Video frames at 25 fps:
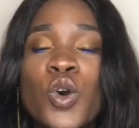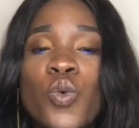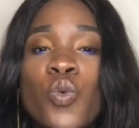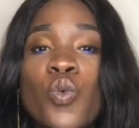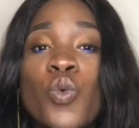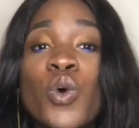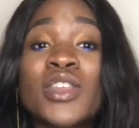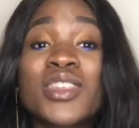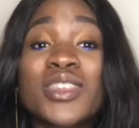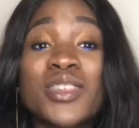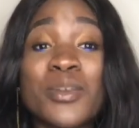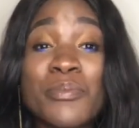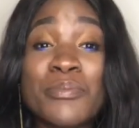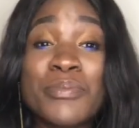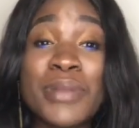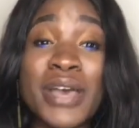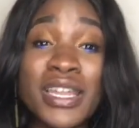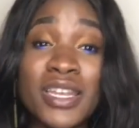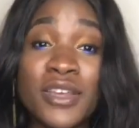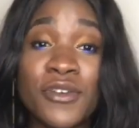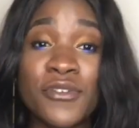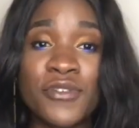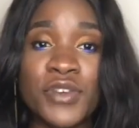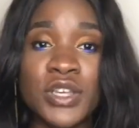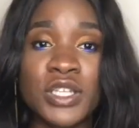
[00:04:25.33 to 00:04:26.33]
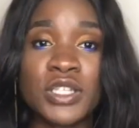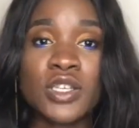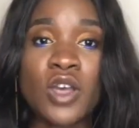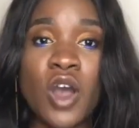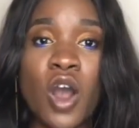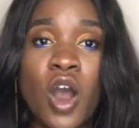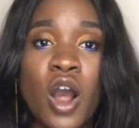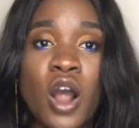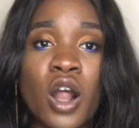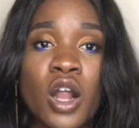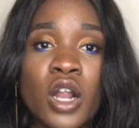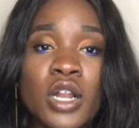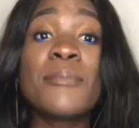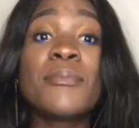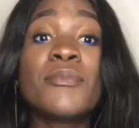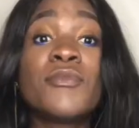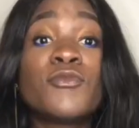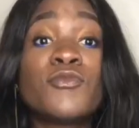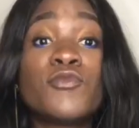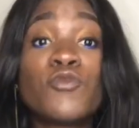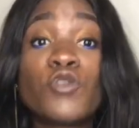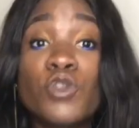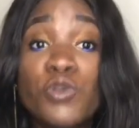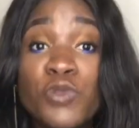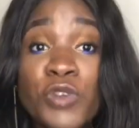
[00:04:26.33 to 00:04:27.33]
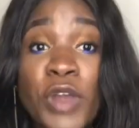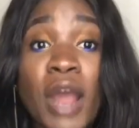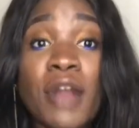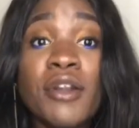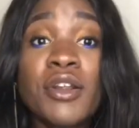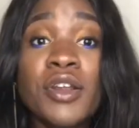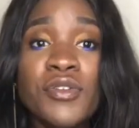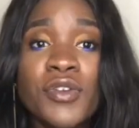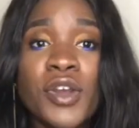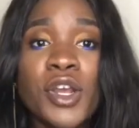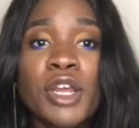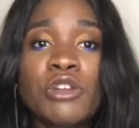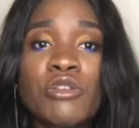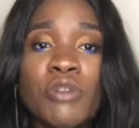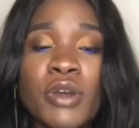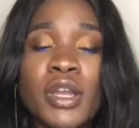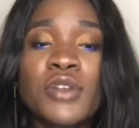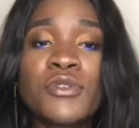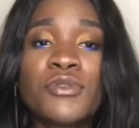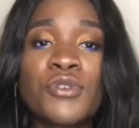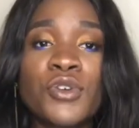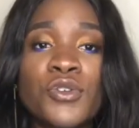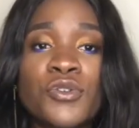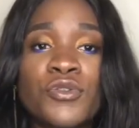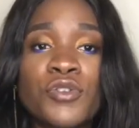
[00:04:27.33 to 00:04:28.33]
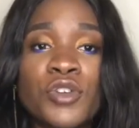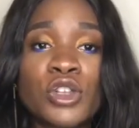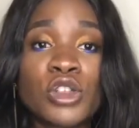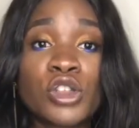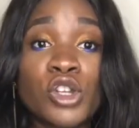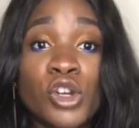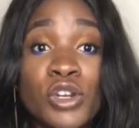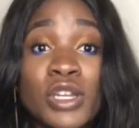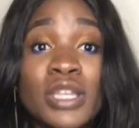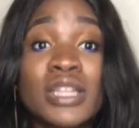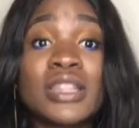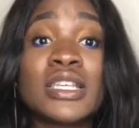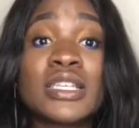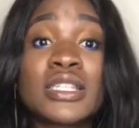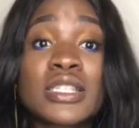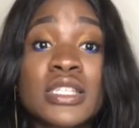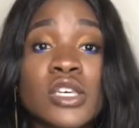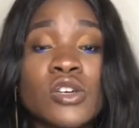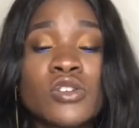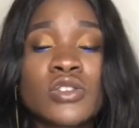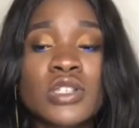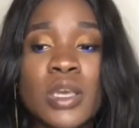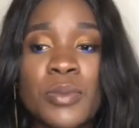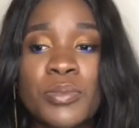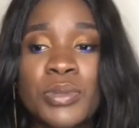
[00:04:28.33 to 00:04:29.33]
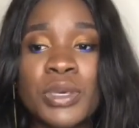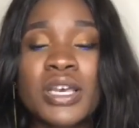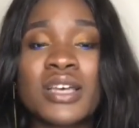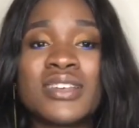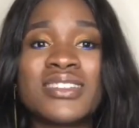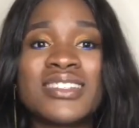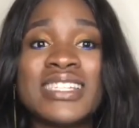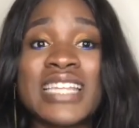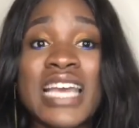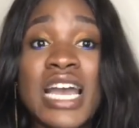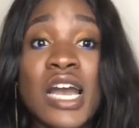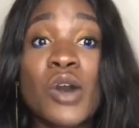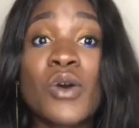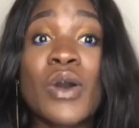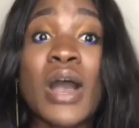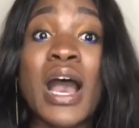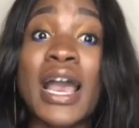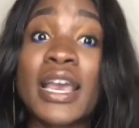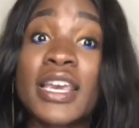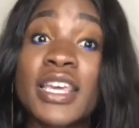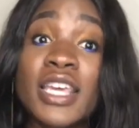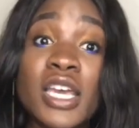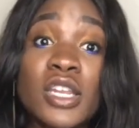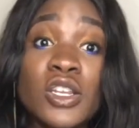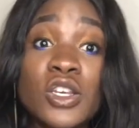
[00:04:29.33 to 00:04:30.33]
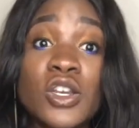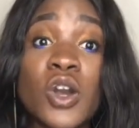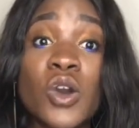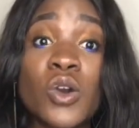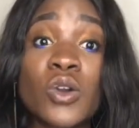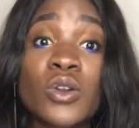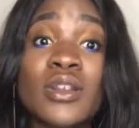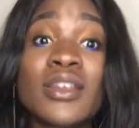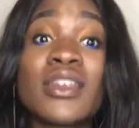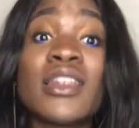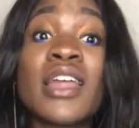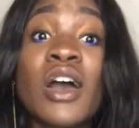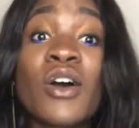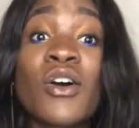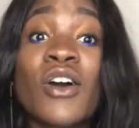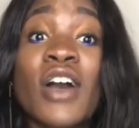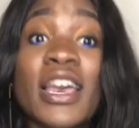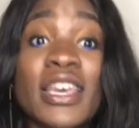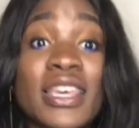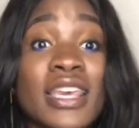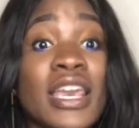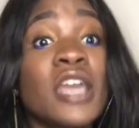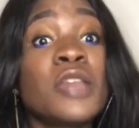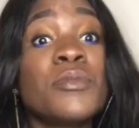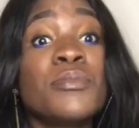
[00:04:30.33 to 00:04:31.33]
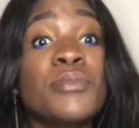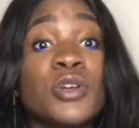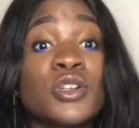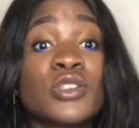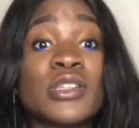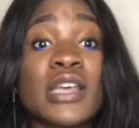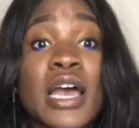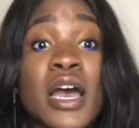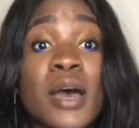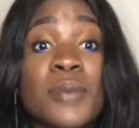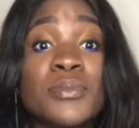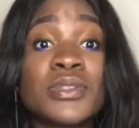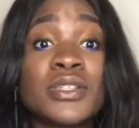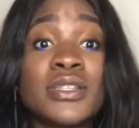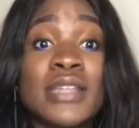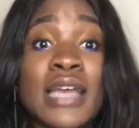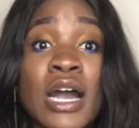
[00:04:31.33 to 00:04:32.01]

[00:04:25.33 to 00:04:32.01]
what the benefits are. I'm very, very grateful for learning the skill set because now I can code. Now I can build apps.